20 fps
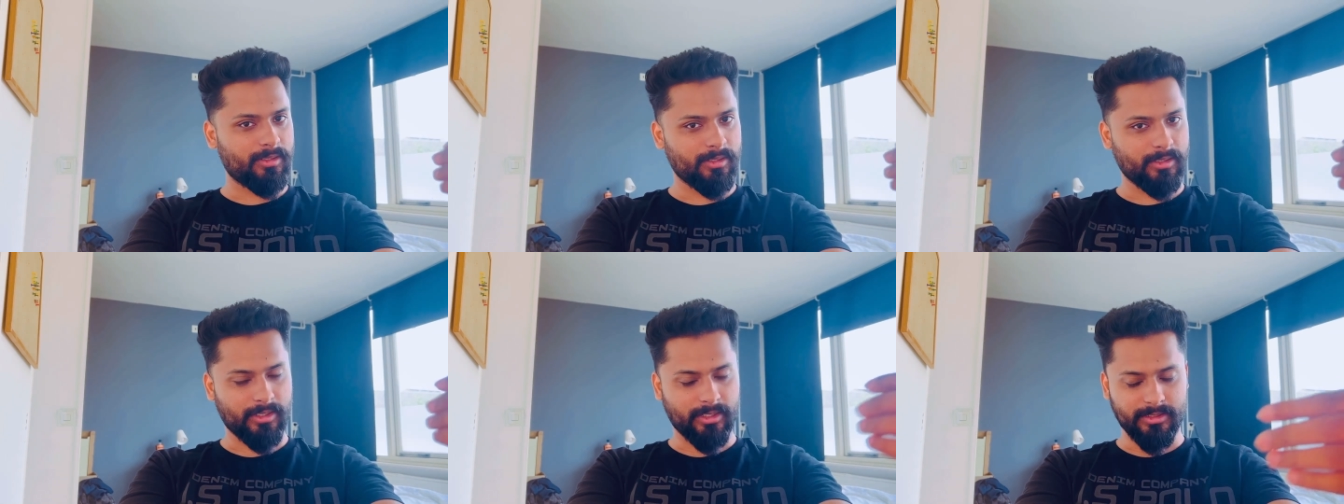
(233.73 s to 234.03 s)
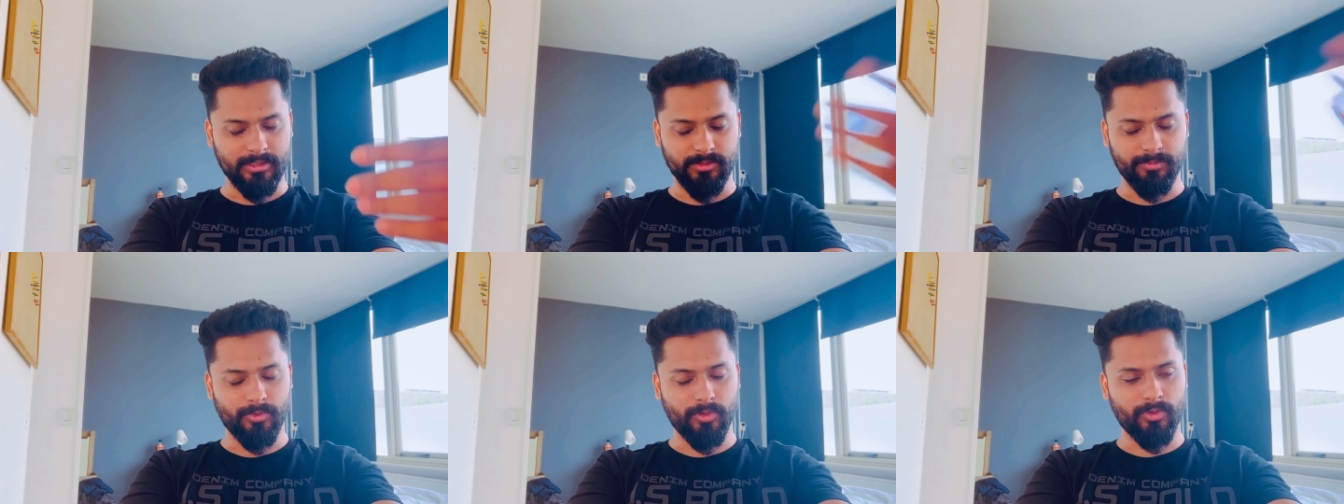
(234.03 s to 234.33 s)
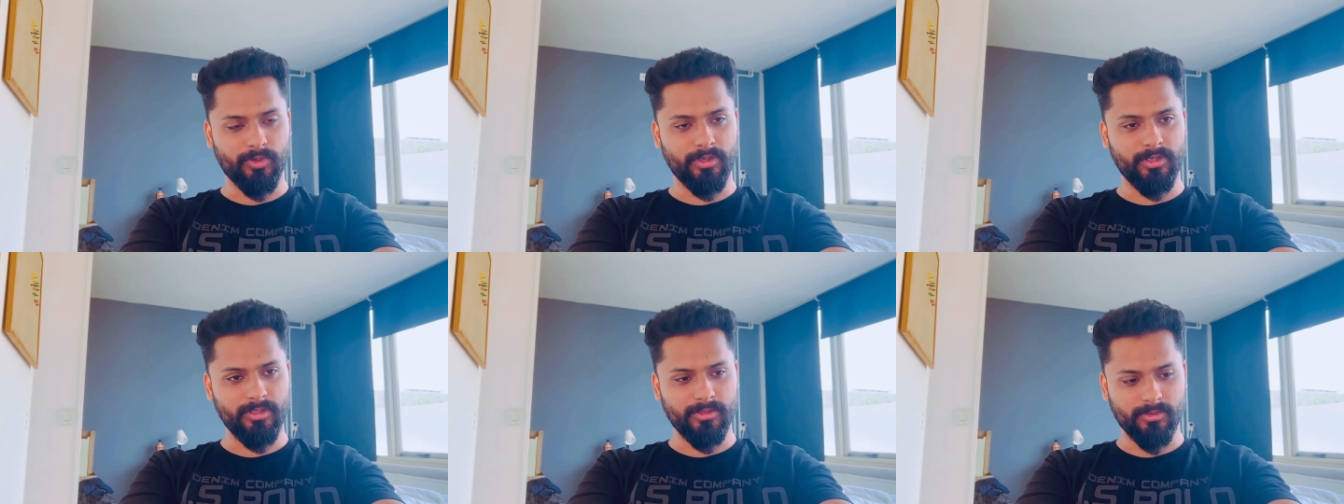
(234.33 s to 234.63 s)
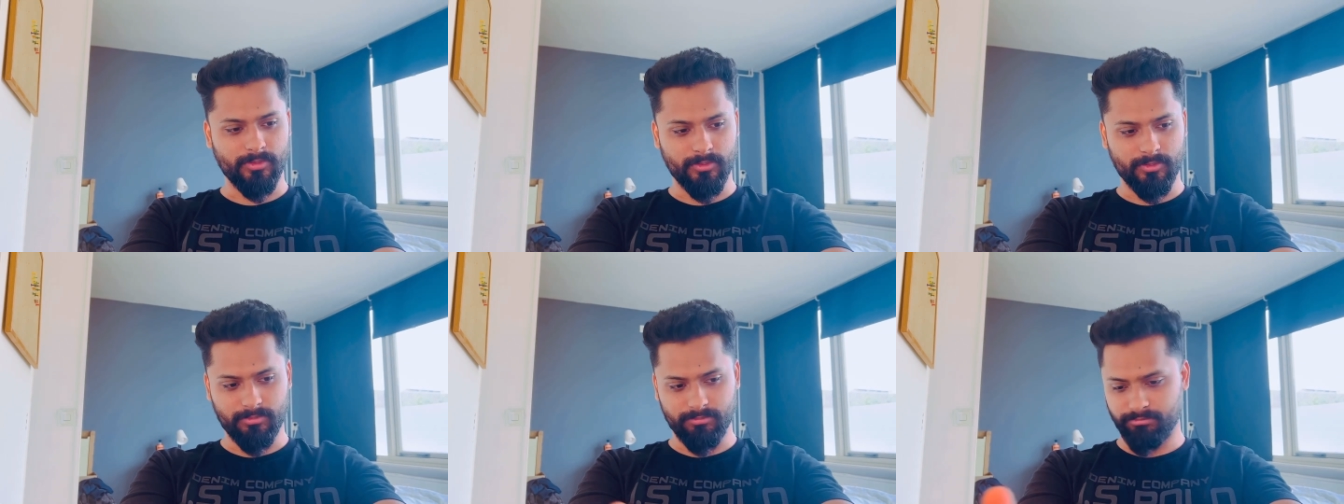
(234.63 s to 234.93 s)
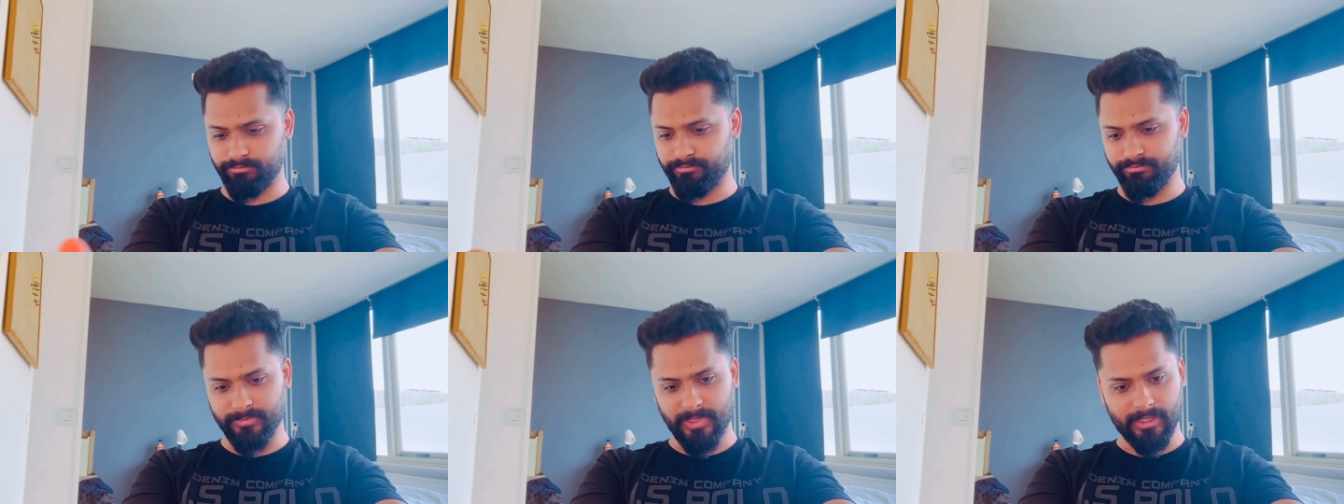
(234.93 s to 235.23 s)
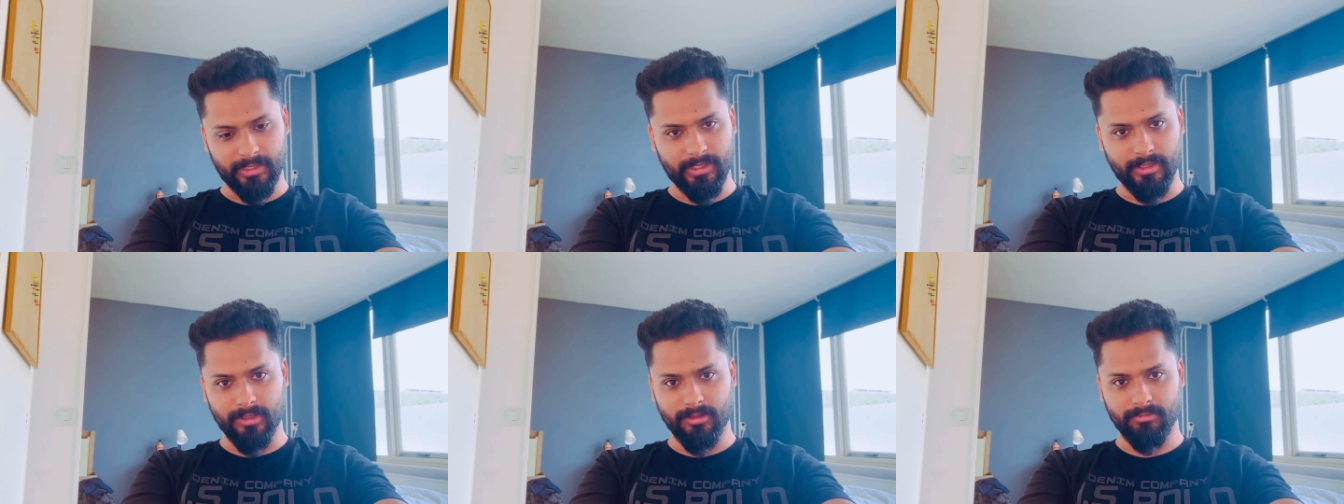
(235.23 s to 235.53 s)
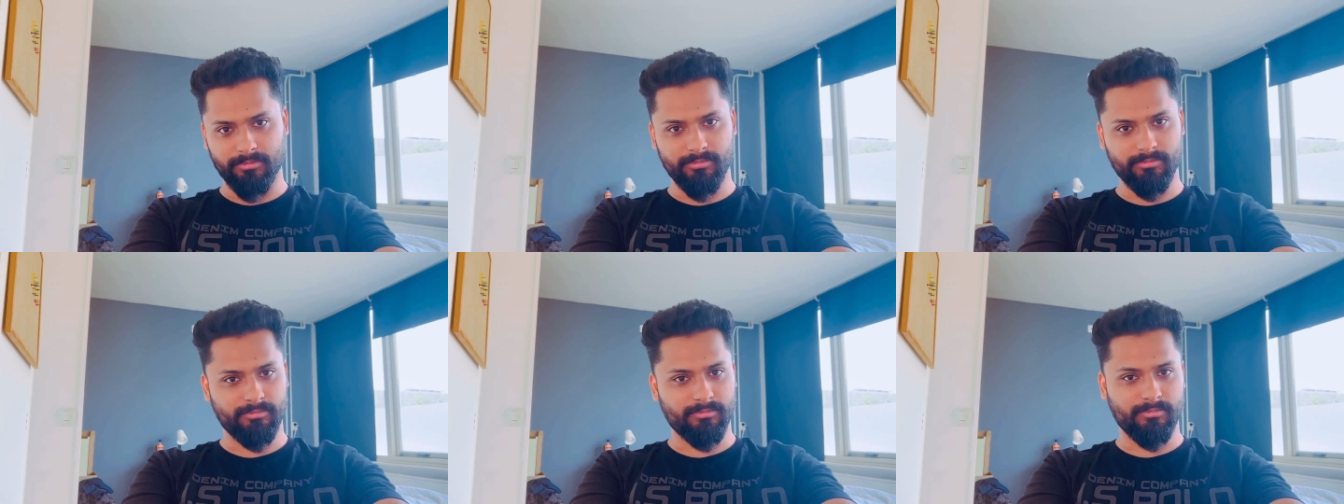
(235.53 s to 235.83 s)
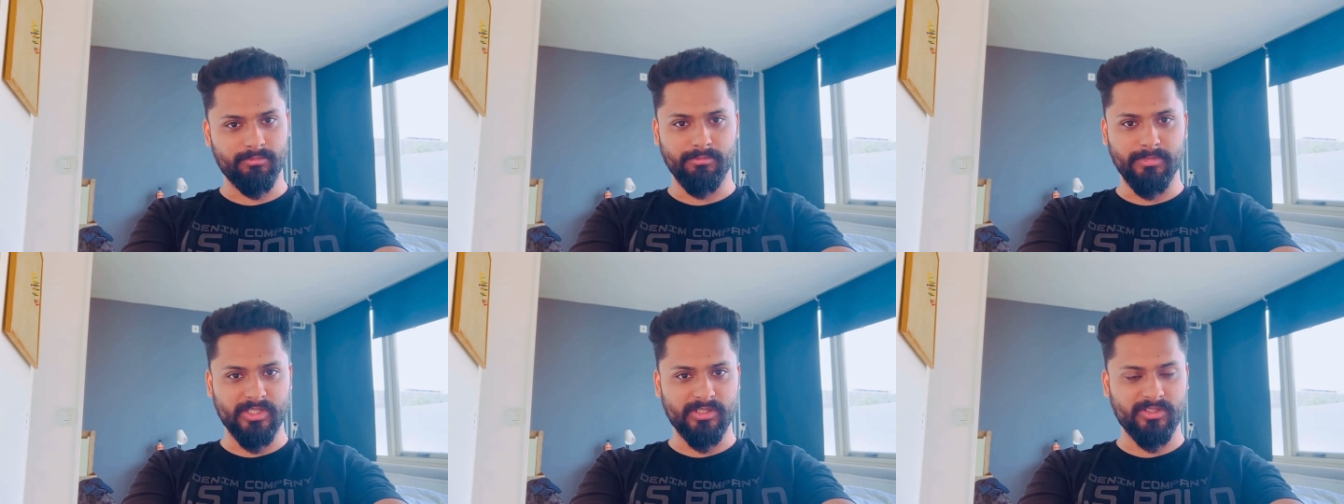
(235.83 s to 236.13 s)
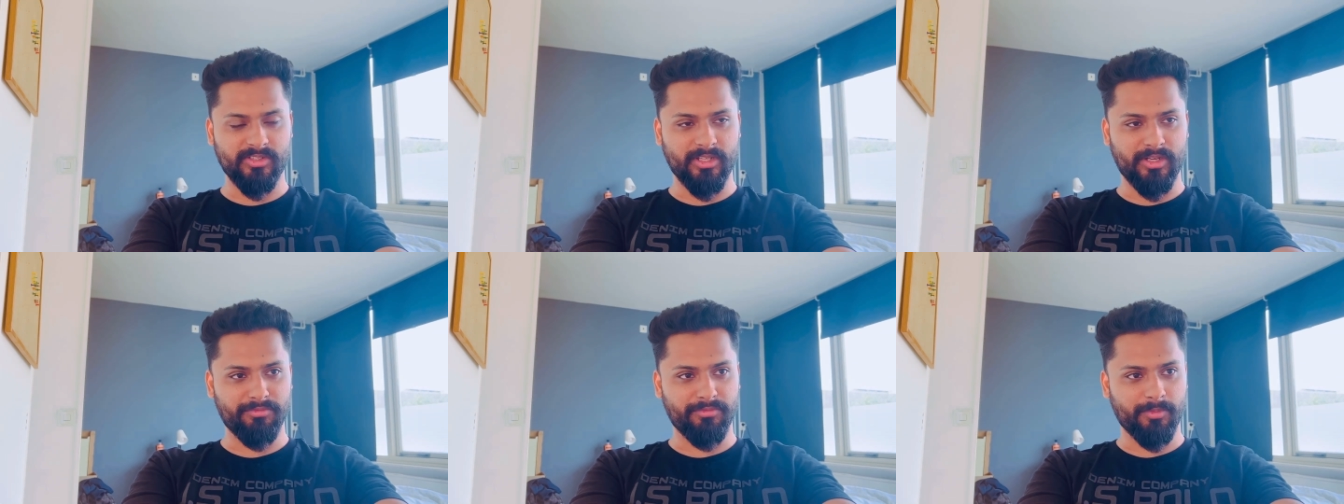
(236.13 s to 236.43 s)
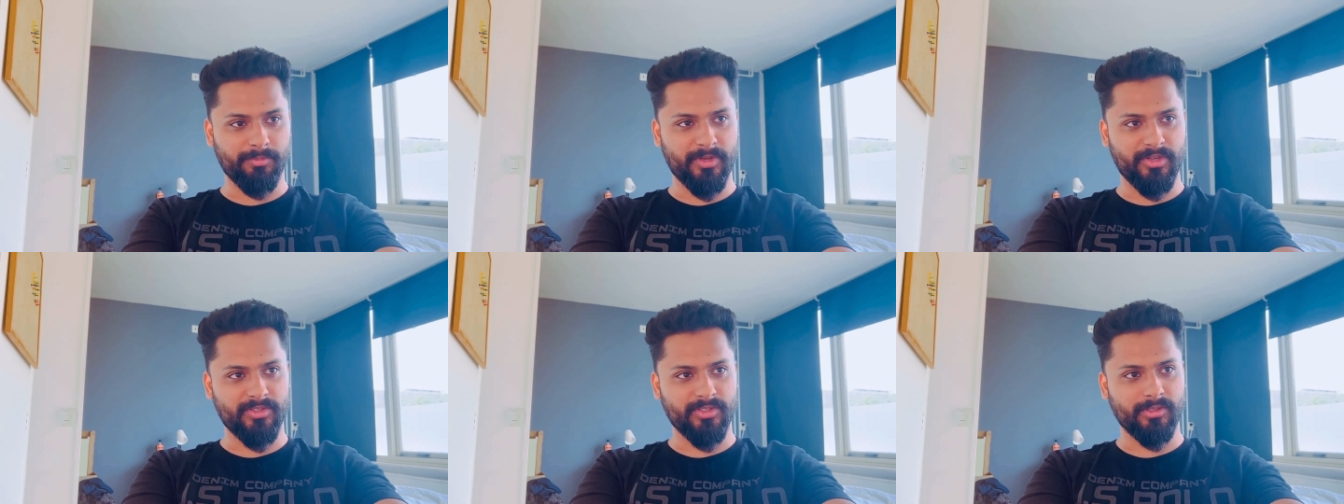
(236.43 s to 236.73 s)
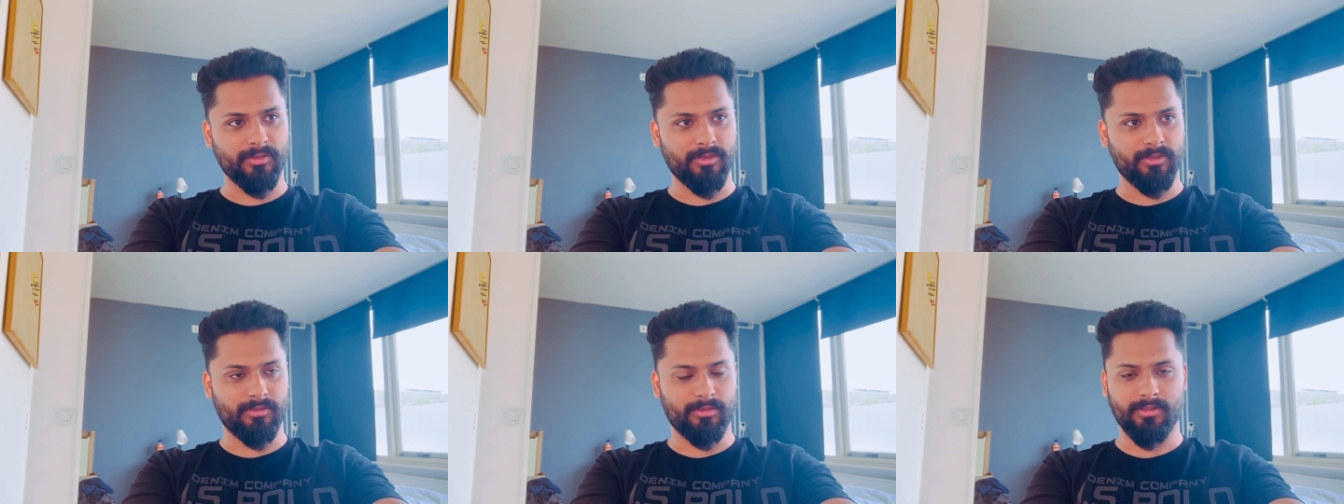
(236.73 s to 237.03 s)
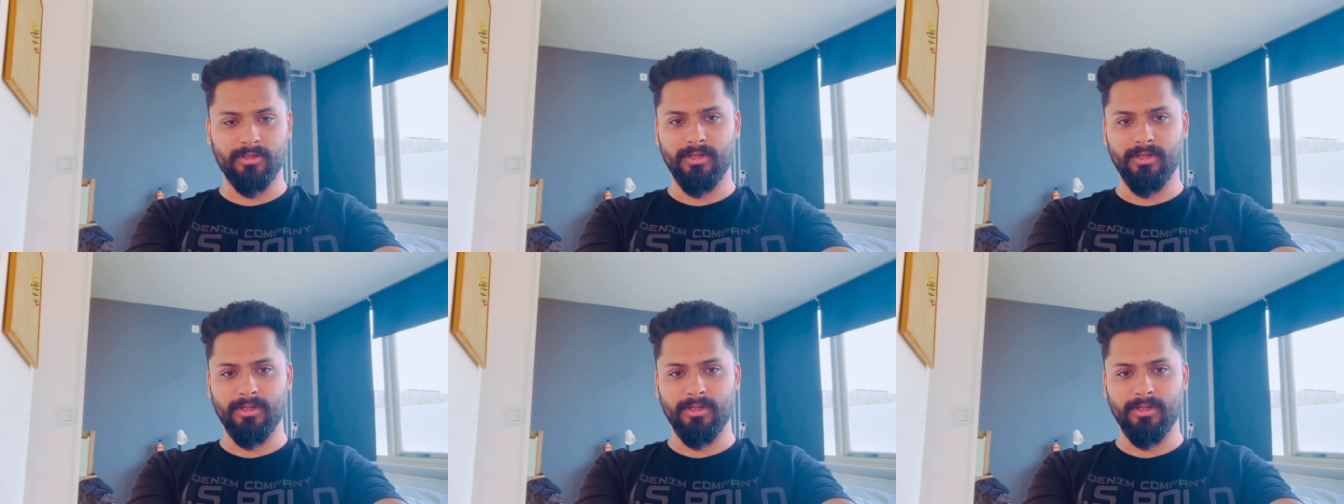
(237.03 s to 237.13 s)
I just borrowed it. So again, misinformation or